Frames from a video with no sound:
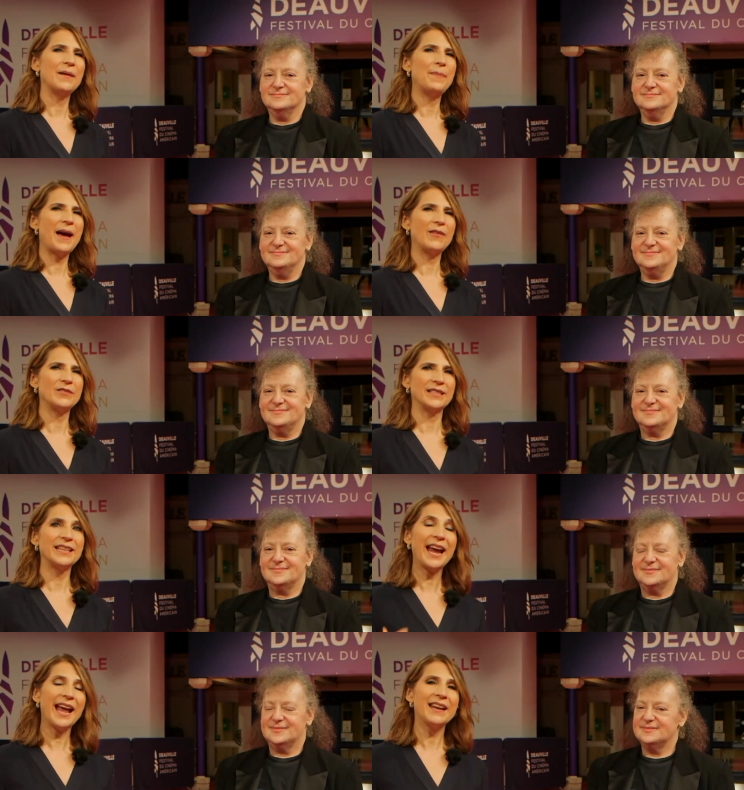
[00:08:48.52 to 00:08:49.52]
Speaker 1: about
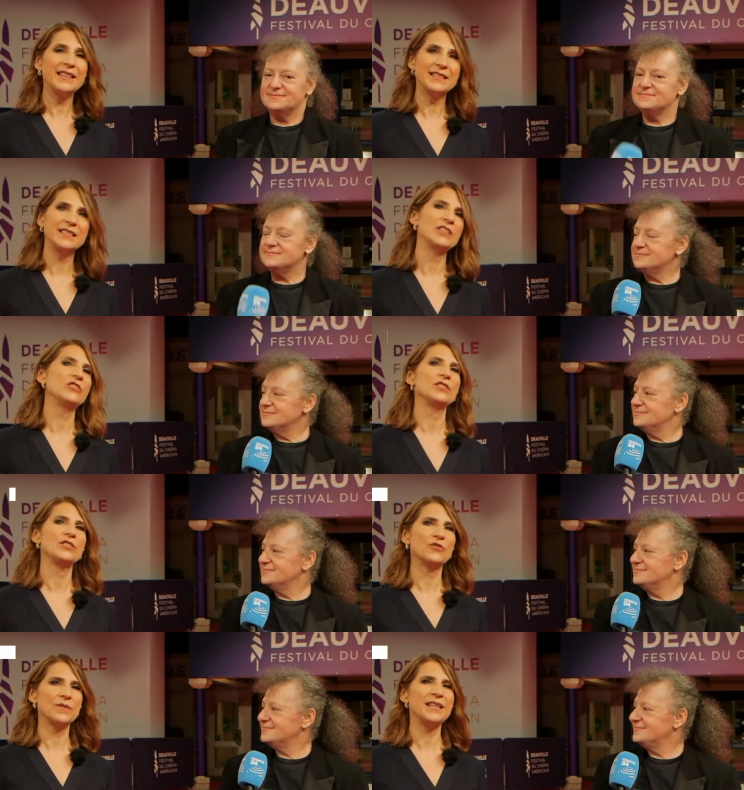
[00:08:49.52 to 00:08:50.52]
Cannes and this decision to
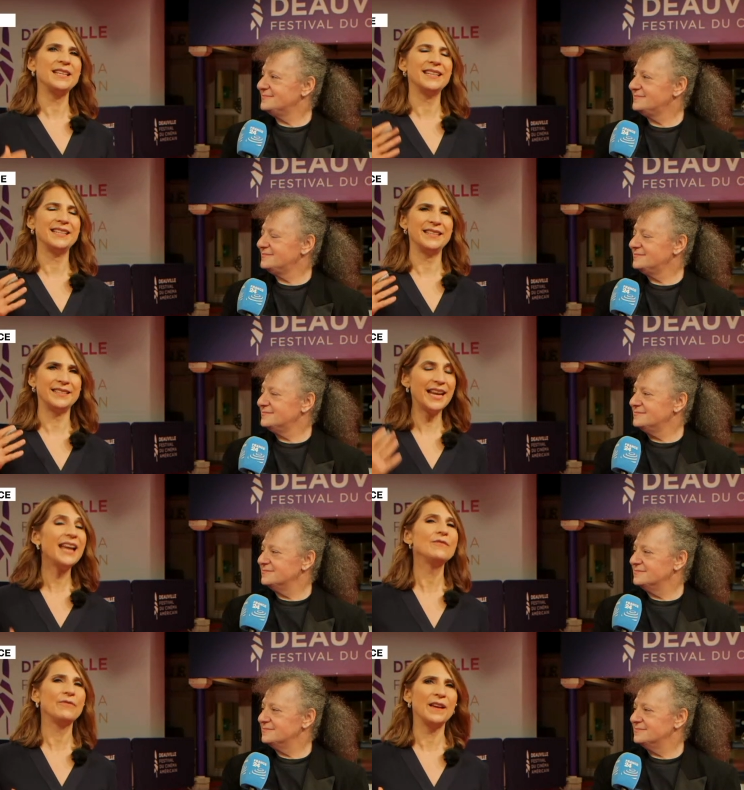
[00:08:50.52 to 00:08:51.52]
screen
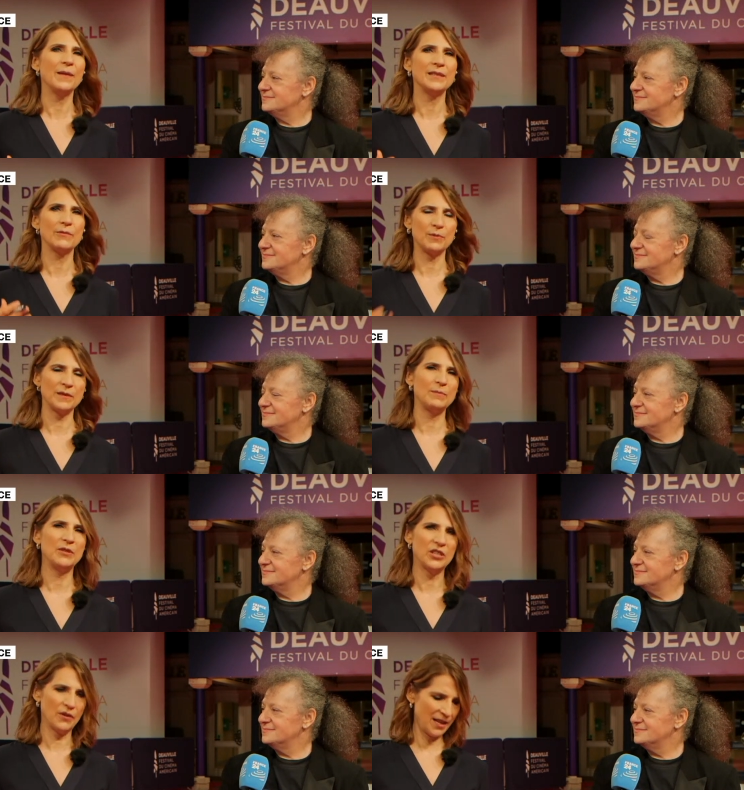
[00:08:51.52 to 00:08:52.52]
10 films that were supposed to be
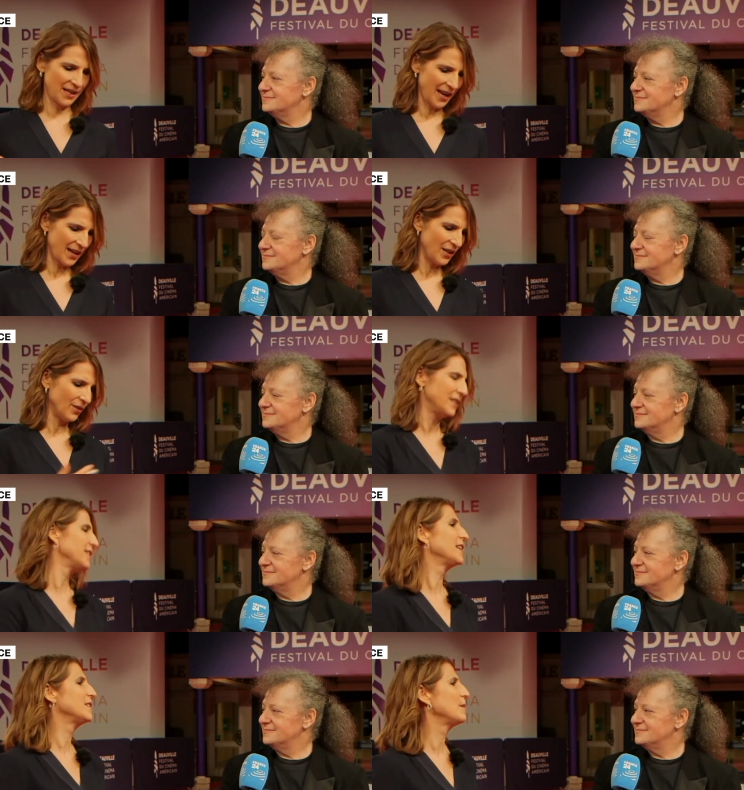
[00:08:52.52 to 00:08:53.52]
shown in Cannes here. Lisa,
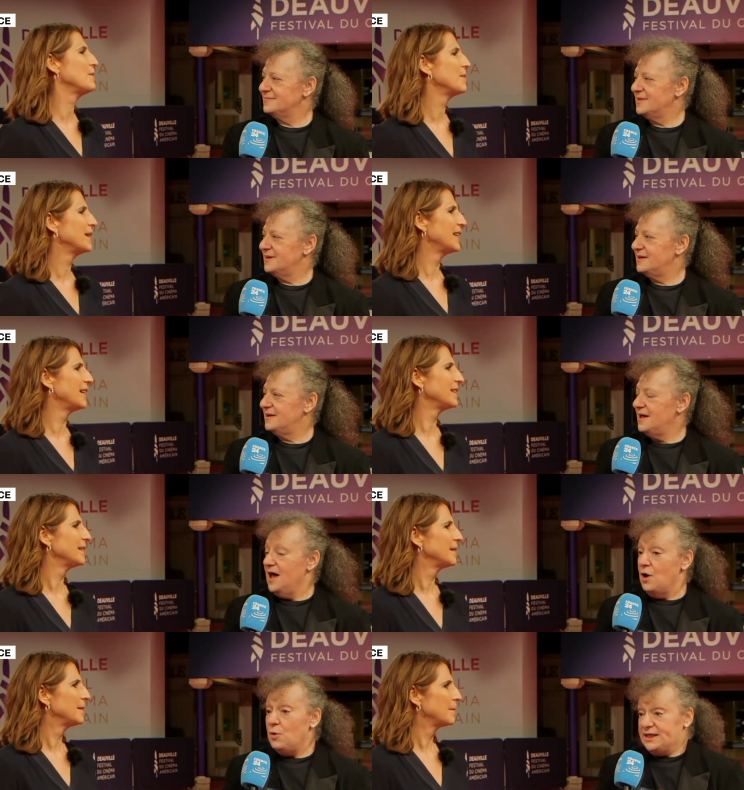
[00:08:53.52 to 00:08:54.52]
tell us a bit more about that.
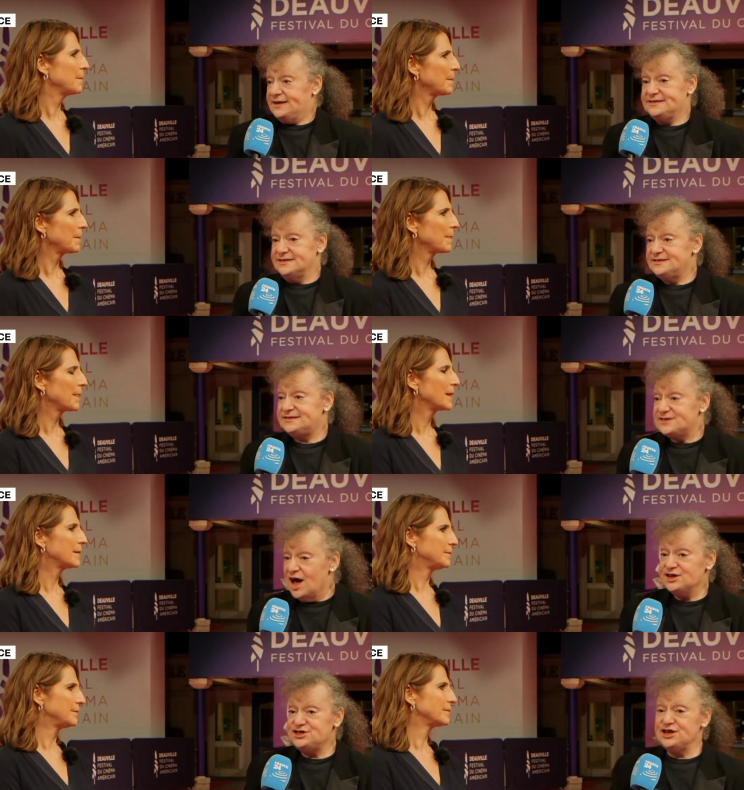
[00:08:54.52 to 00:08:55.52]
Speaker 2: Well, it's an
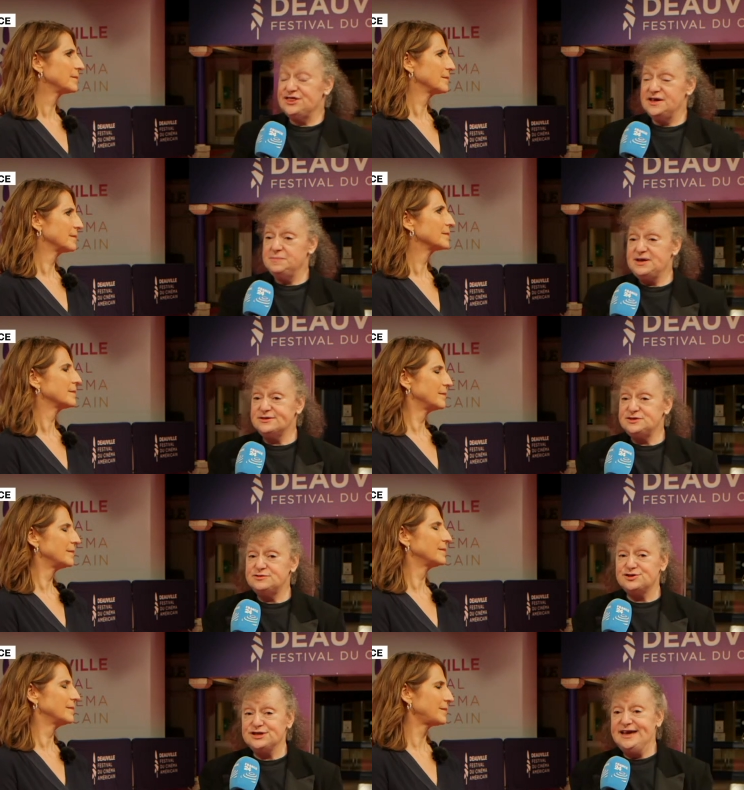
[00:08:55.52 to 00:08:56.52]
astonishing thing because
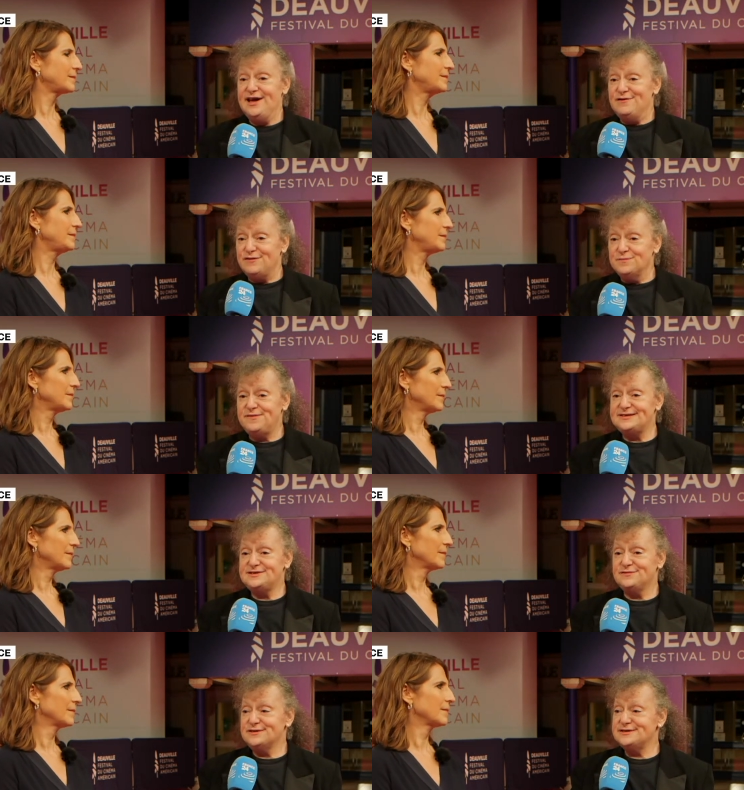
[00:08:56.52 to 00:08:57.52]
usually film
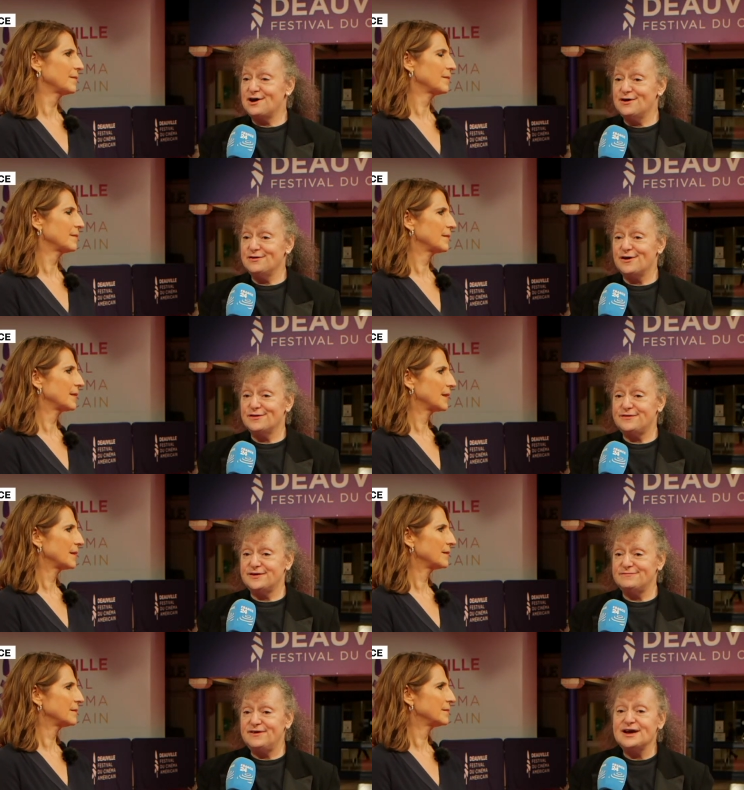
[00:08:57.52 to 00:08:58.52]
festivals are, are very,
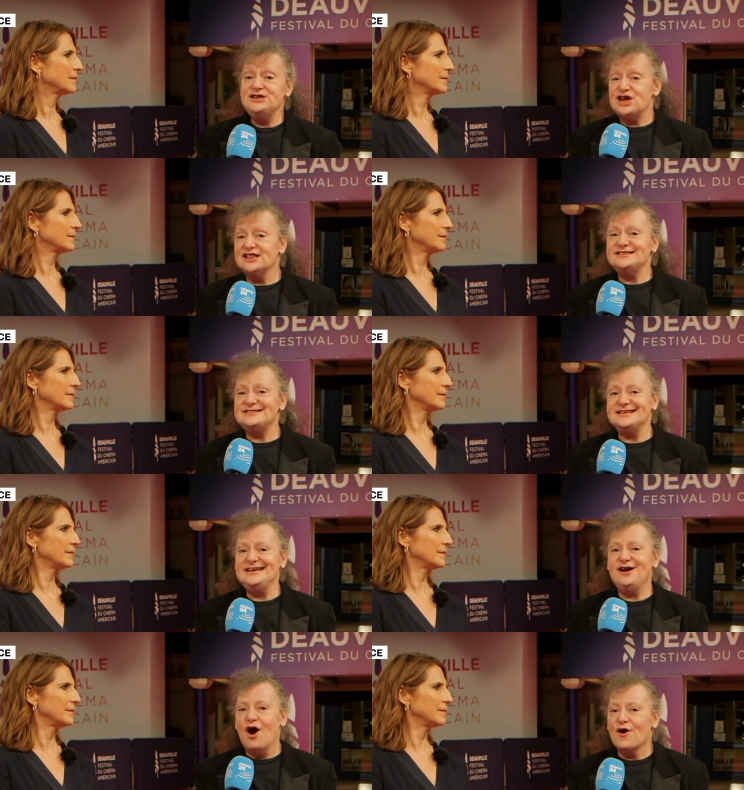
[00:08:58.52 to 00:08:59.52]
very jealously
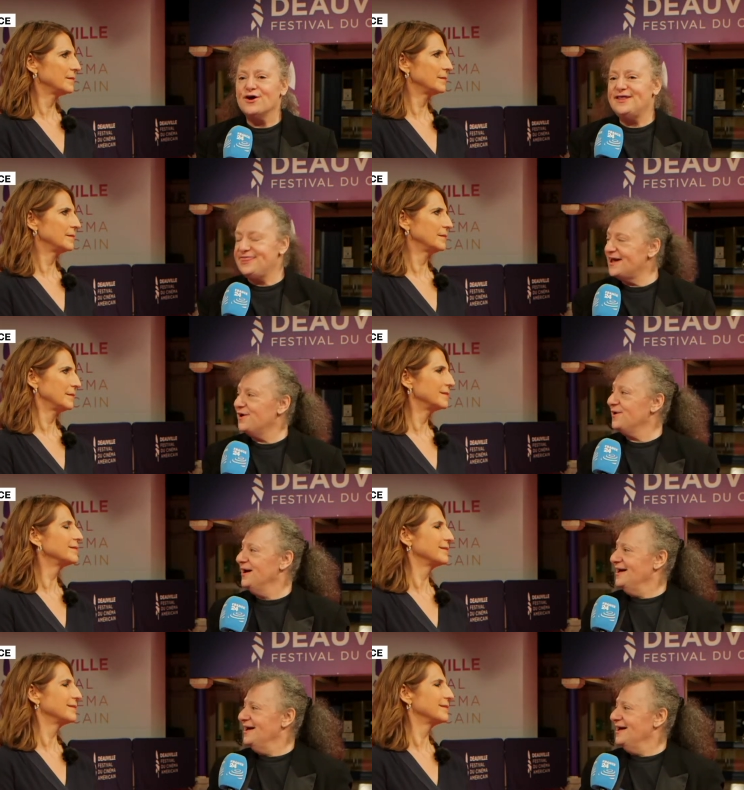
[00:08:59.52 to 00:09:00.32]
guard their